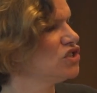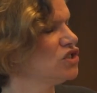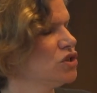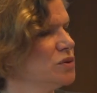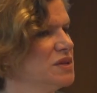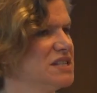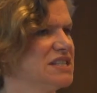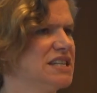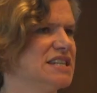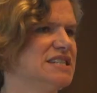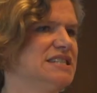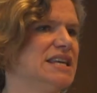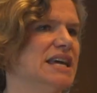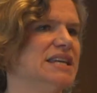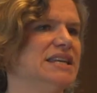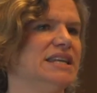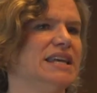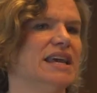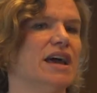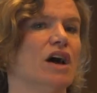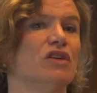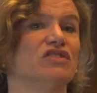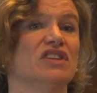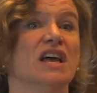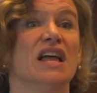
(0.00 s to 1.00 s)
to is this
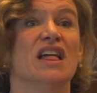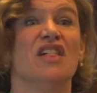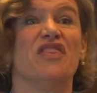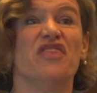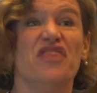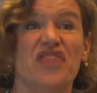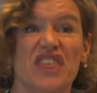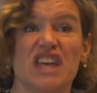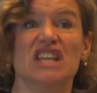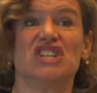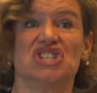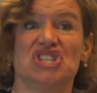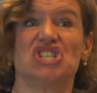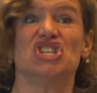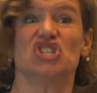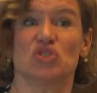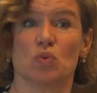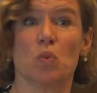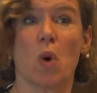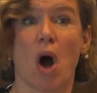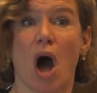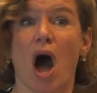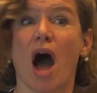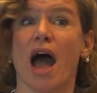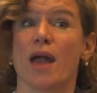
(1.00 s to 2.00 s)
idea of, this is
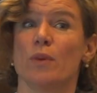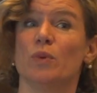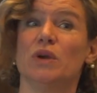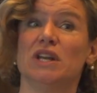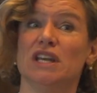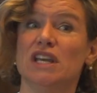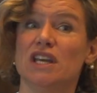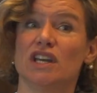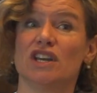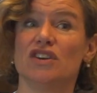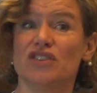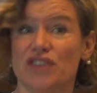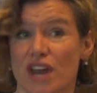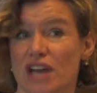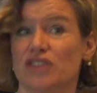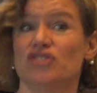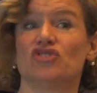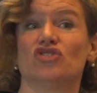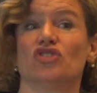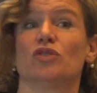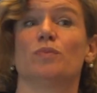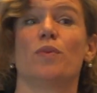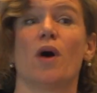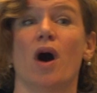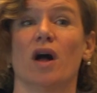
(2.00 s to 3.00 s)
why we need
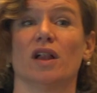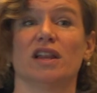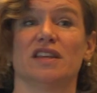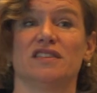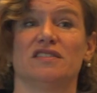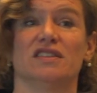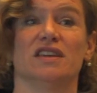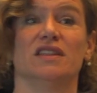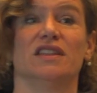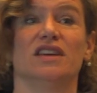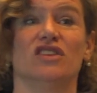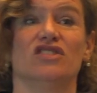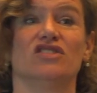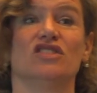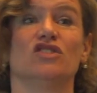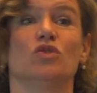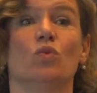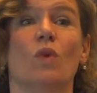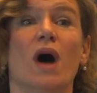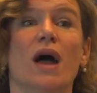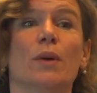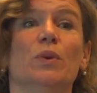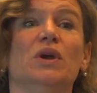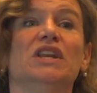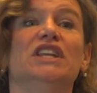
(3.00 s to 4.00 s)
industrial policy. This is
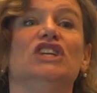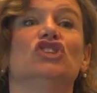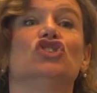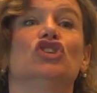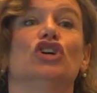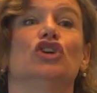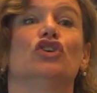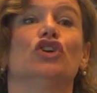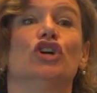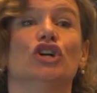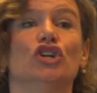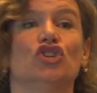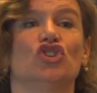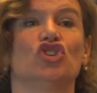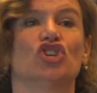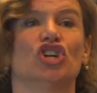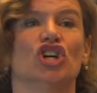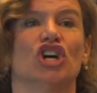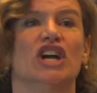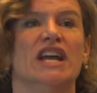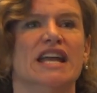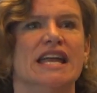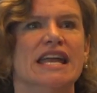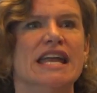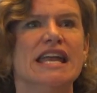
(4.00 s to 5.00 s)
why we need to nurture
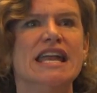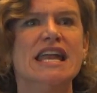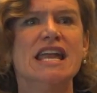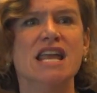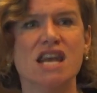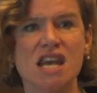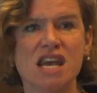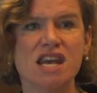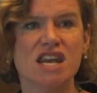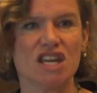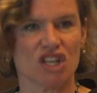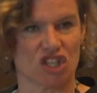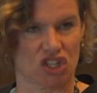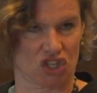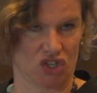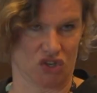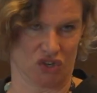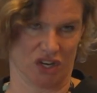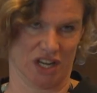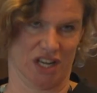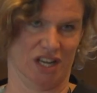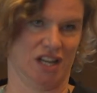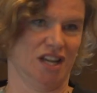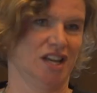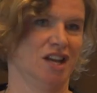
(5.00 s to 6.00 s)

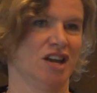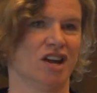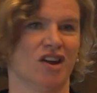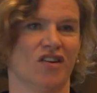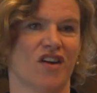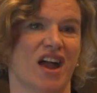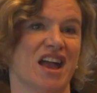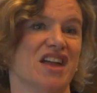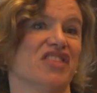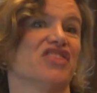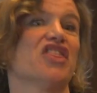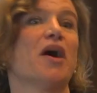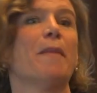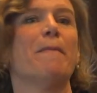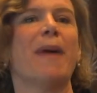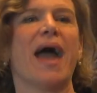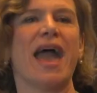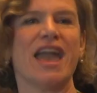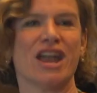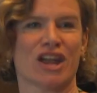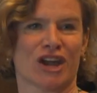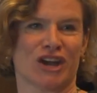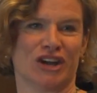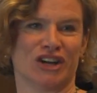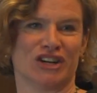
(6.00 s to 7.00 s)
industry, right? The
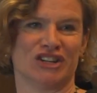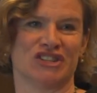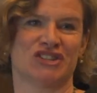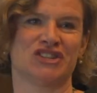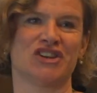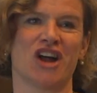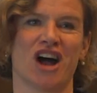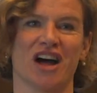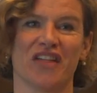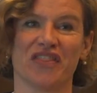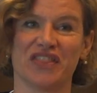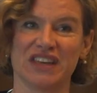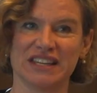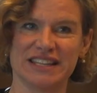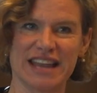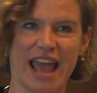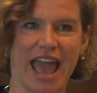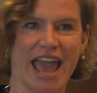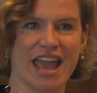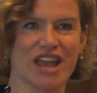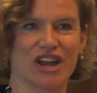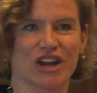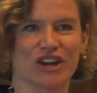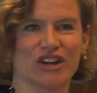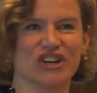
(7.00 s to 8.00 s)
makers, not the
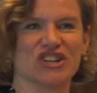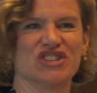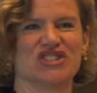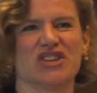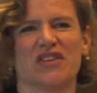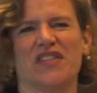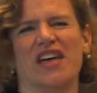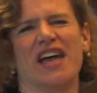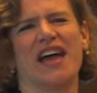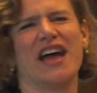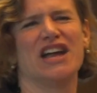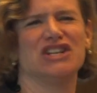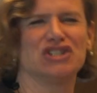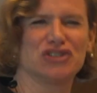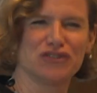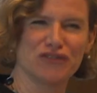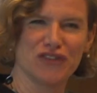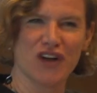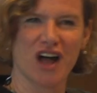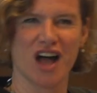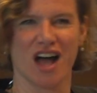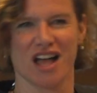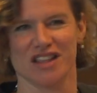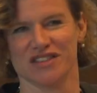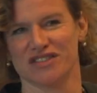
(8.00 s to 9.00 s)
takers. So the hedge
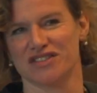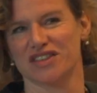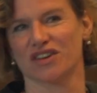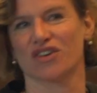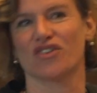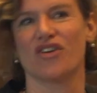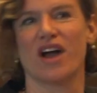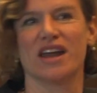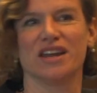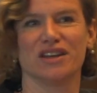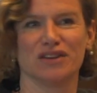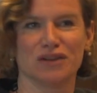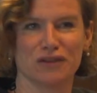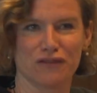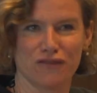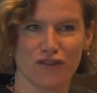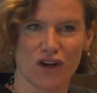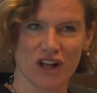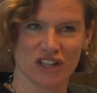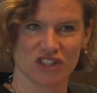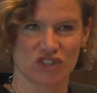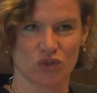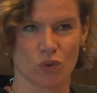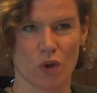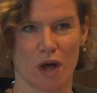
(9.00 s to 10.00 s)
funds, the credit
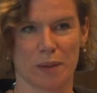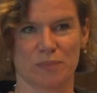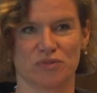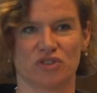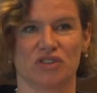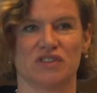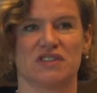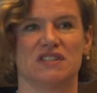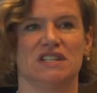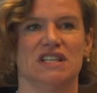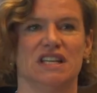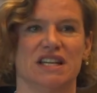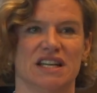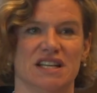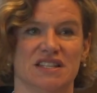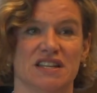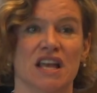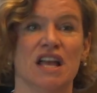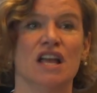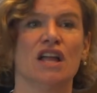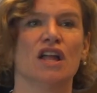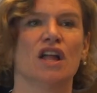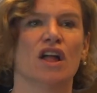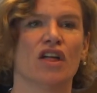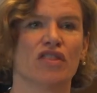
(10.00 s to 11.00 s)
default swaps are seen as
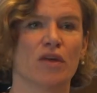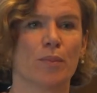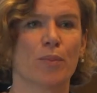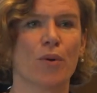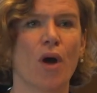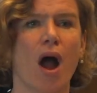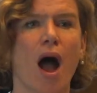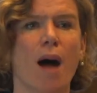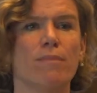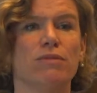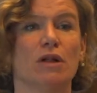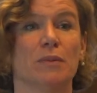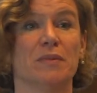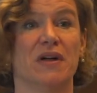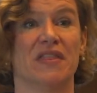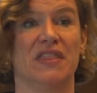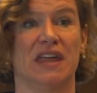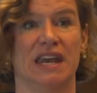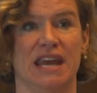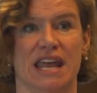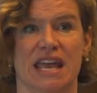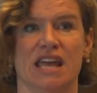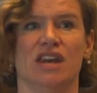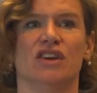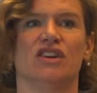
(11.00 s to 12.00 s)
the problem, and
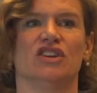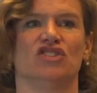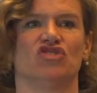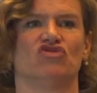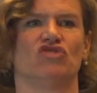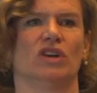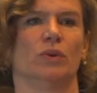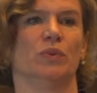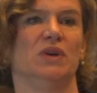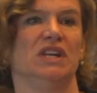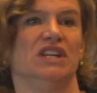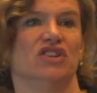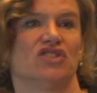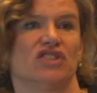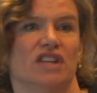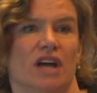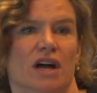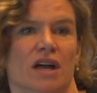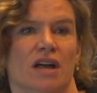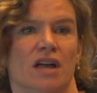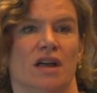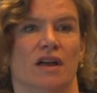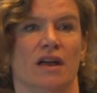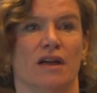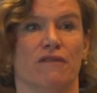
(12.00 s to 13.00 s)
then industry, we need to,
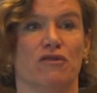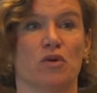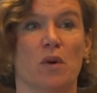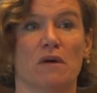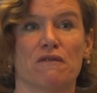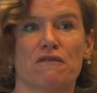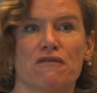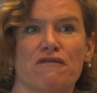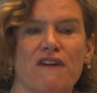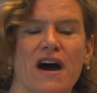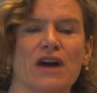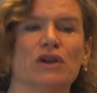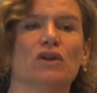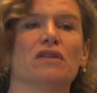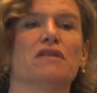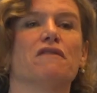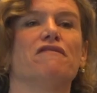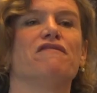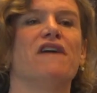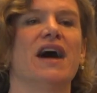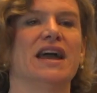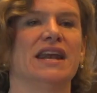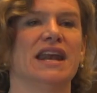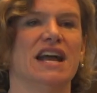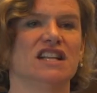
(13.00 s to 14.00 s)
if you want, funnel the
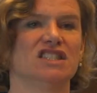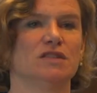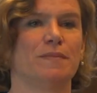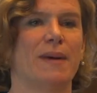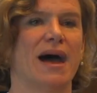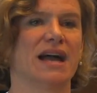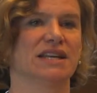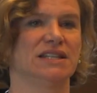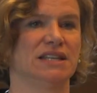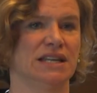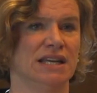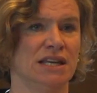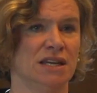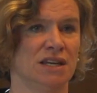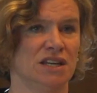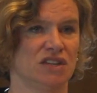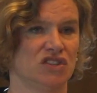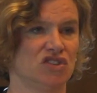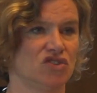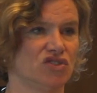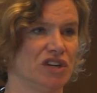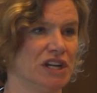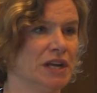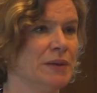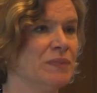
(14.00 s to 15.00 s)
finance back to
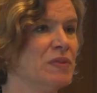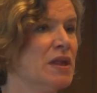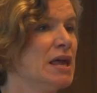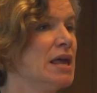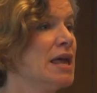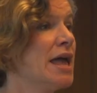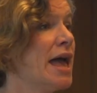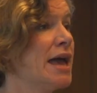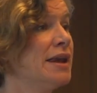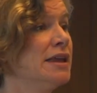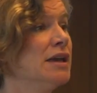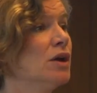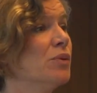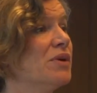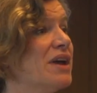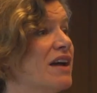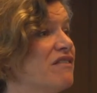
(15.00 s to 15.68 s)
industry. And here we